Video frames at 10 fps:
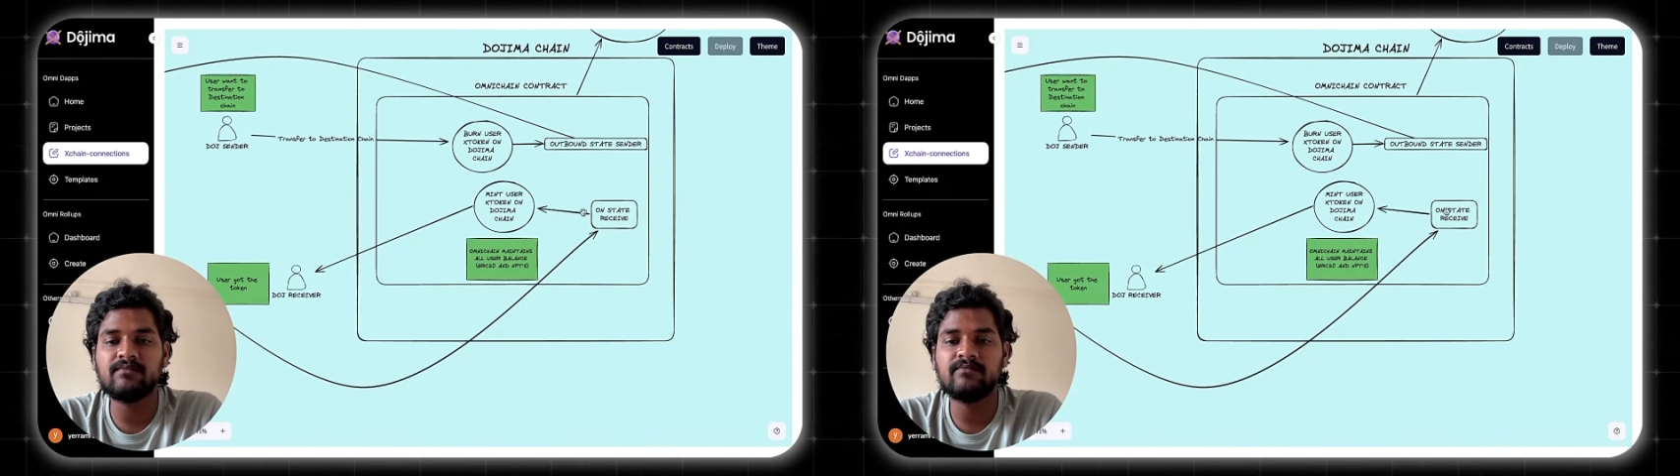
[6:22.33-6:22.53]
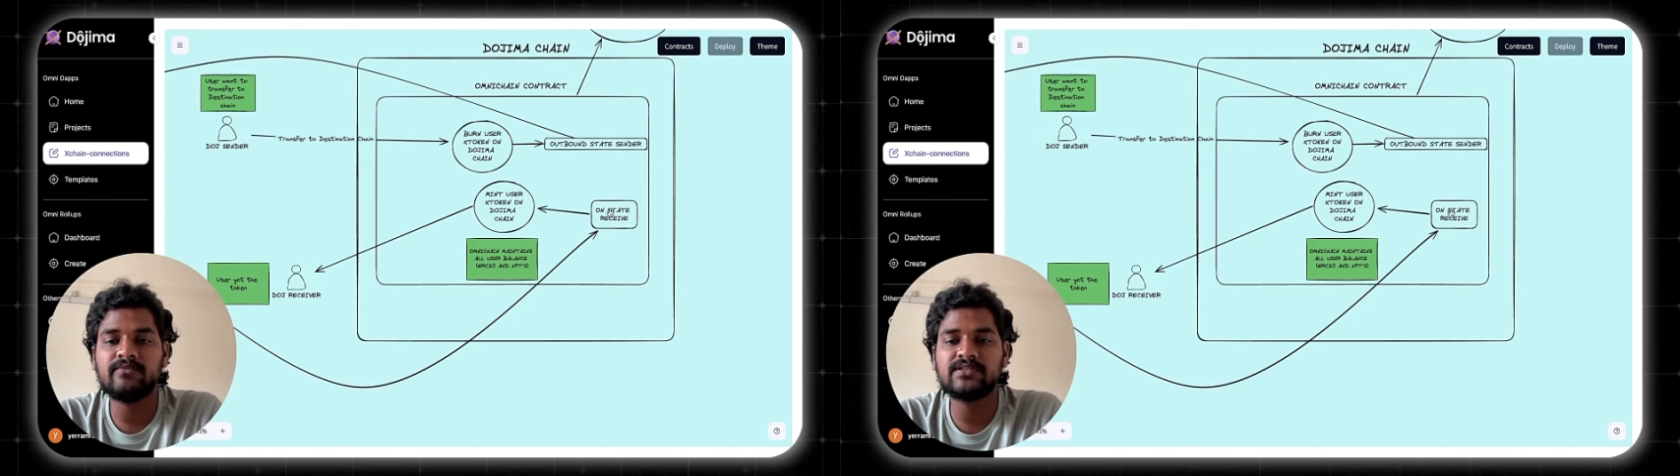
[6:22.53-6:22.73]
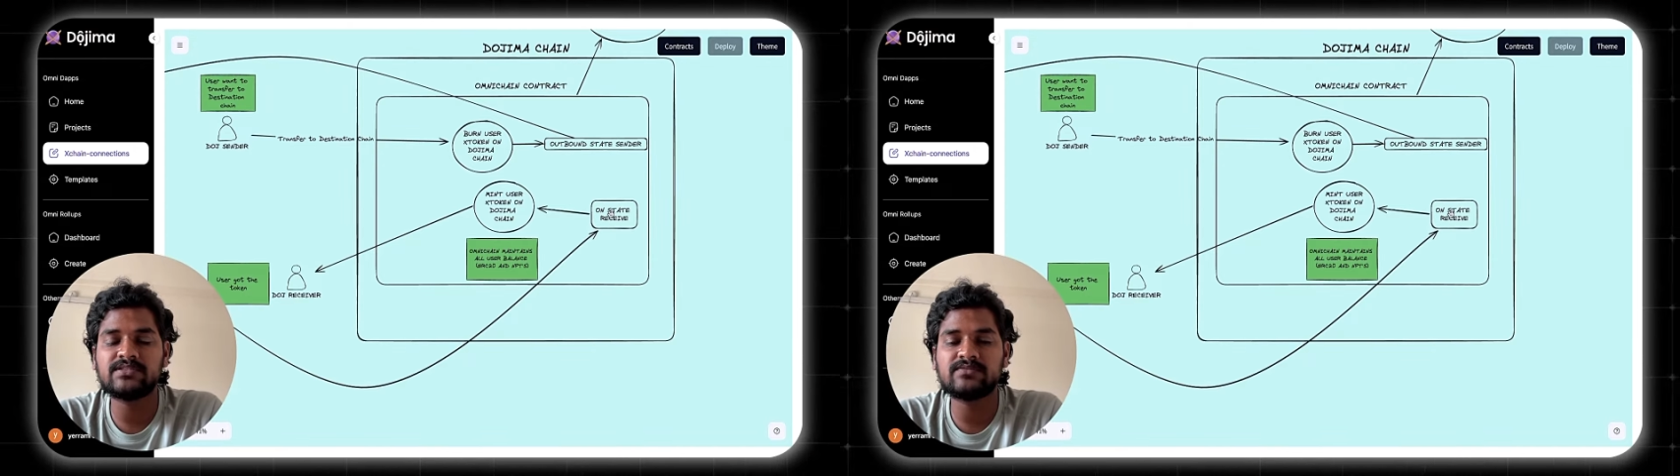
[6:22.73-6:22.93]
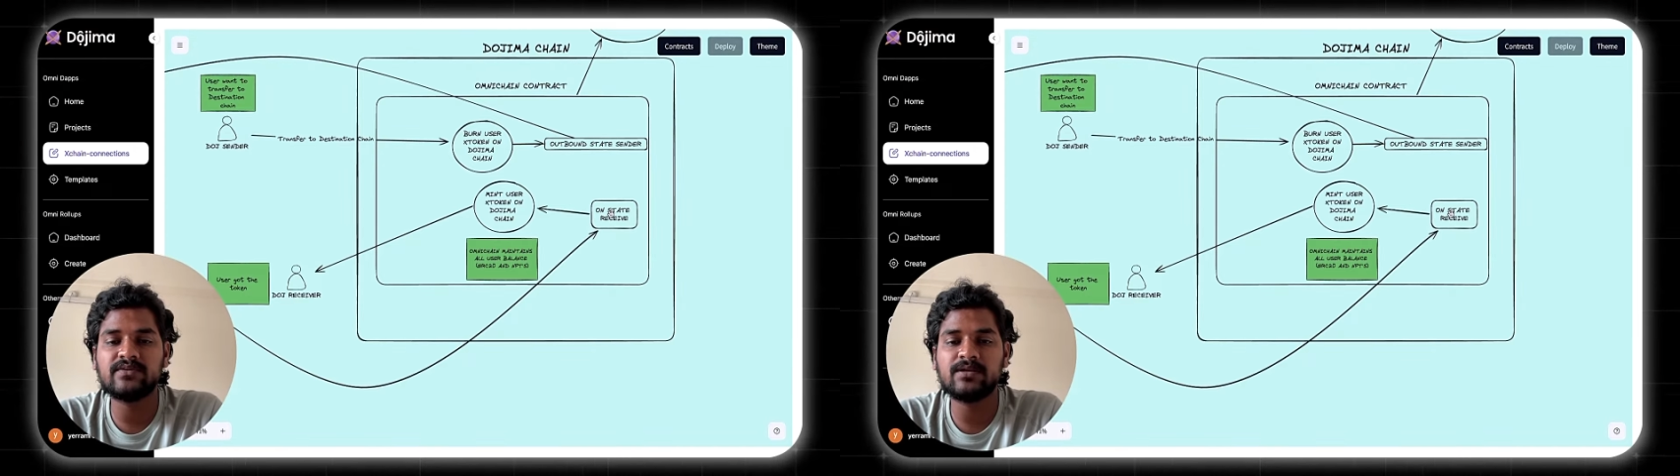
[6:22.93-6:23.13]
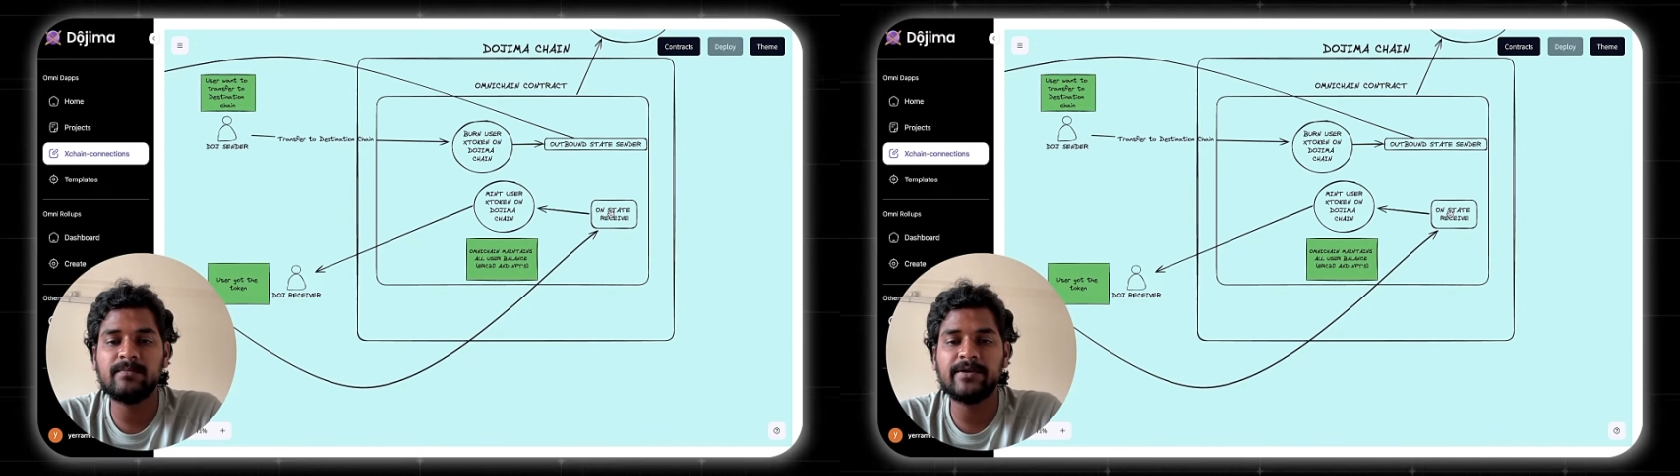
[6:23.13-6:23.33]
which
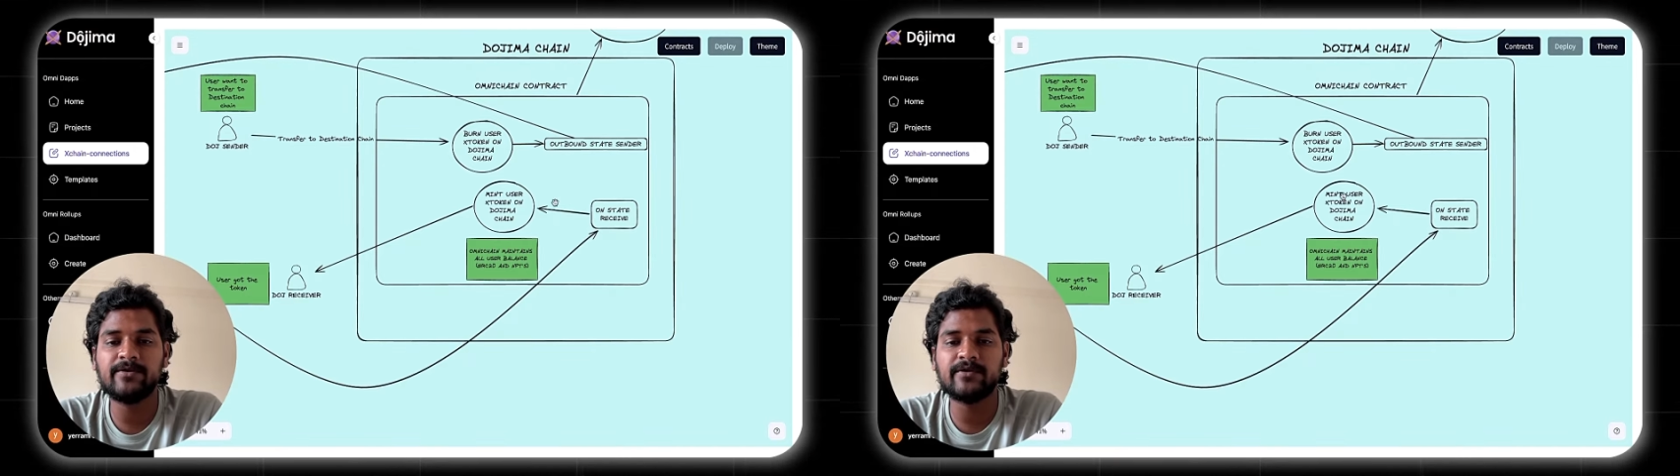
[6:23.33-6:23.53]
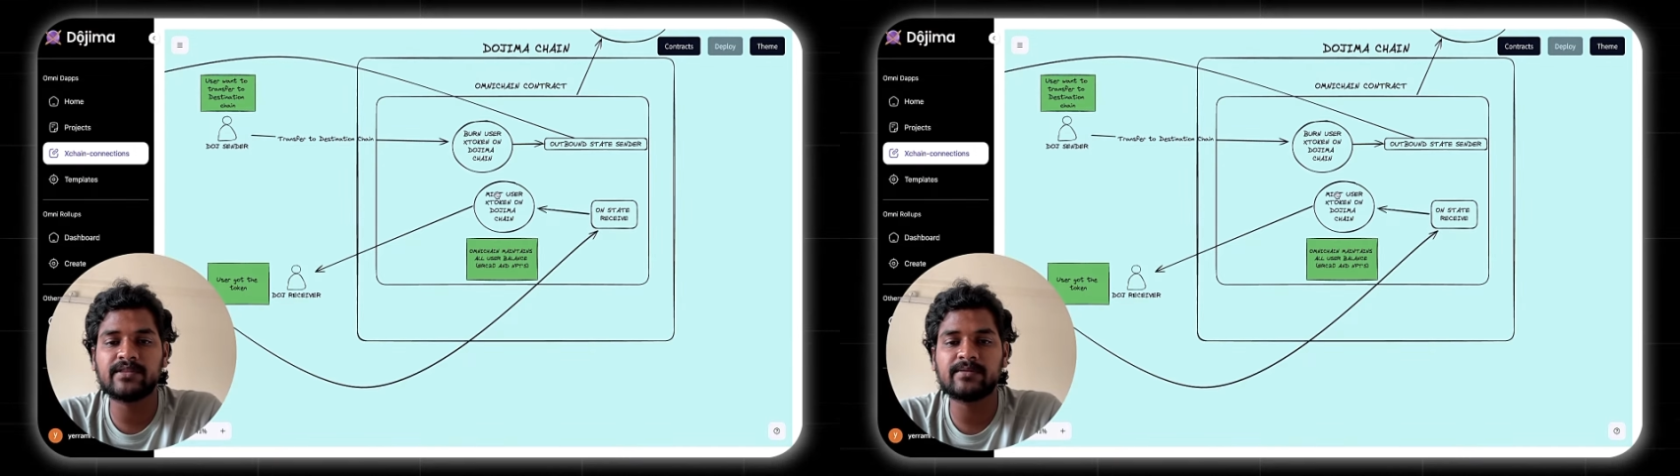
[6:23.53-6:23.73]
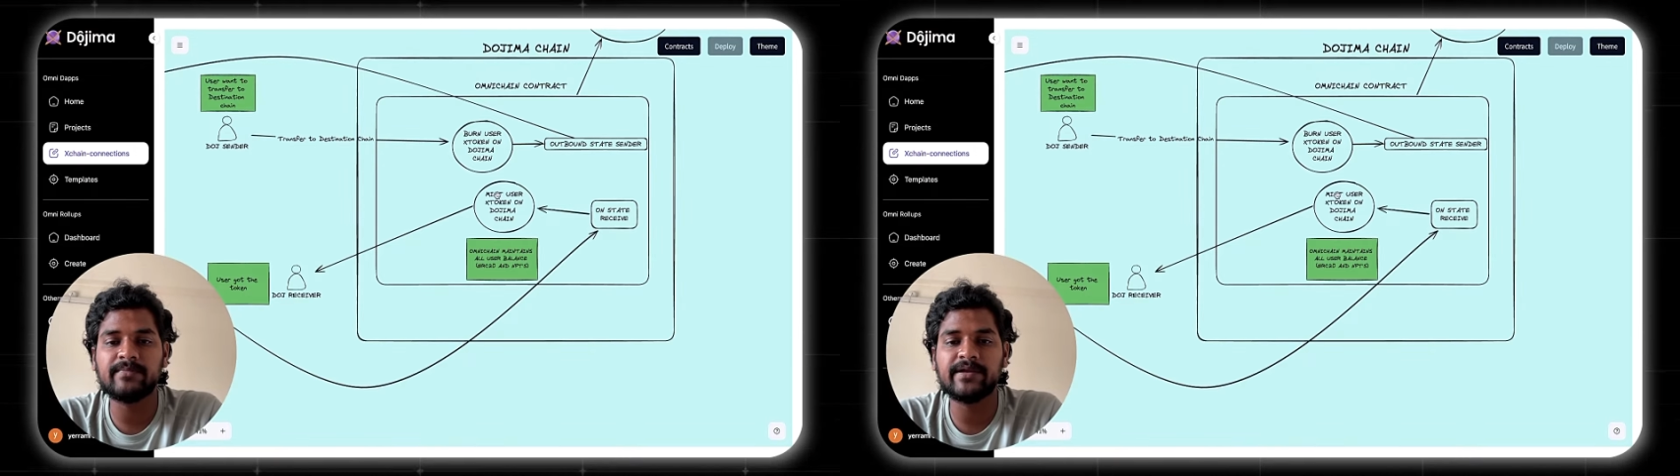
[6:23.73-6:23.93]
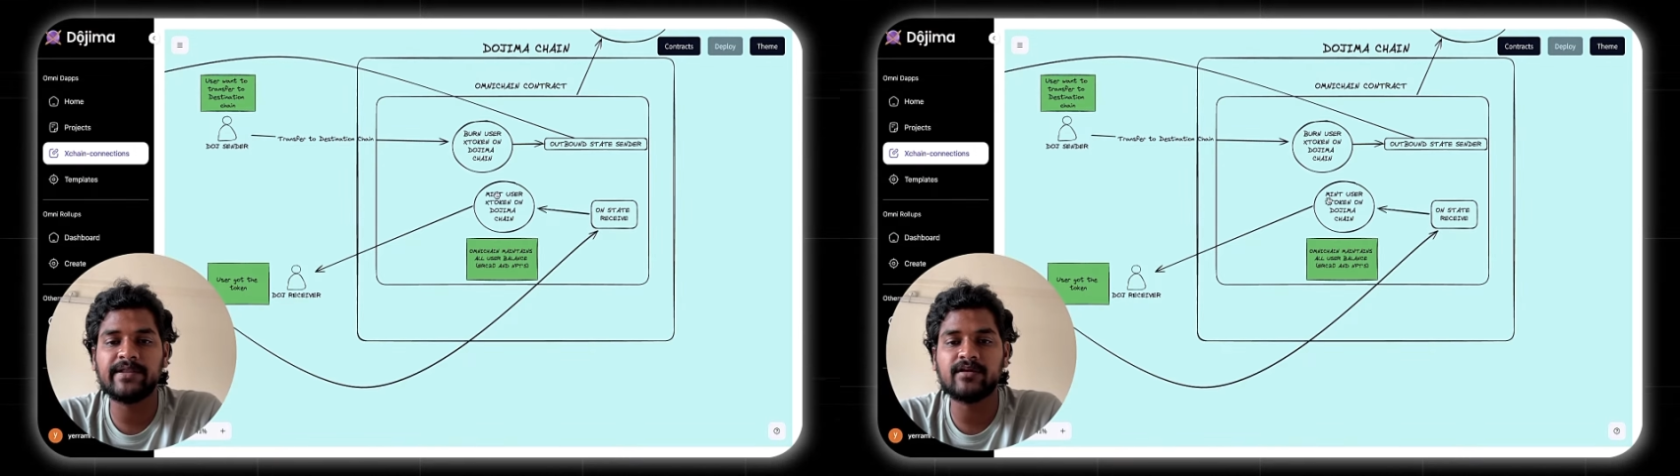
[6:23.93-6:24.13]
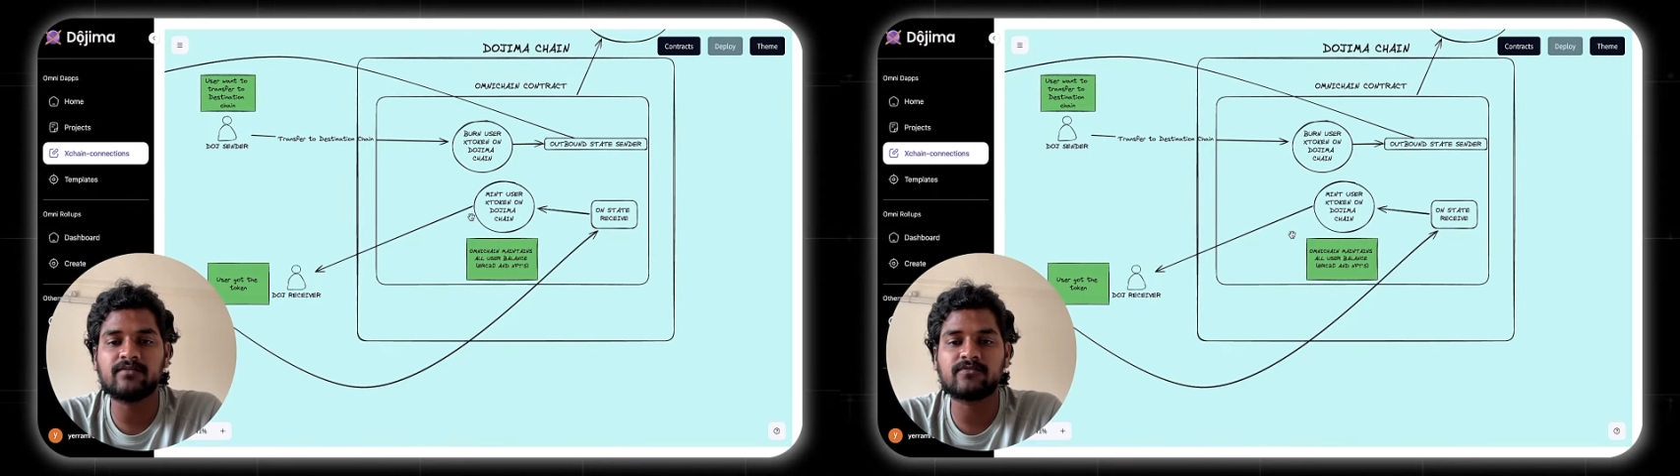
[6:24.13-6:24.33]
will be doing the
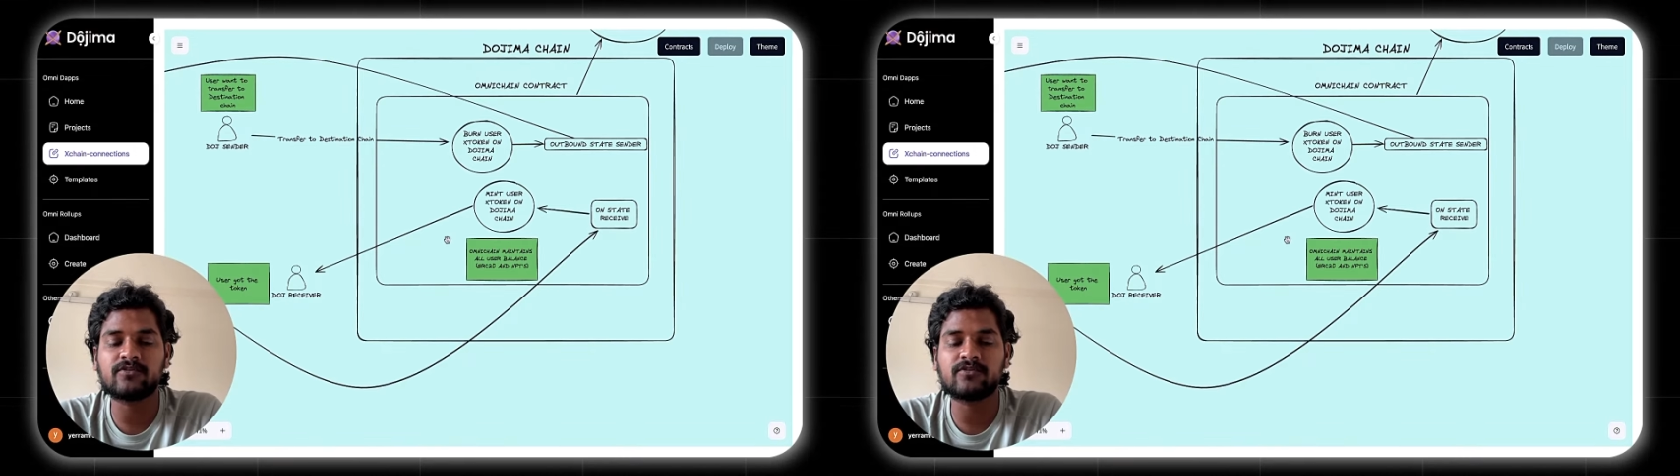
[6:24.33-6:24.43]
minting of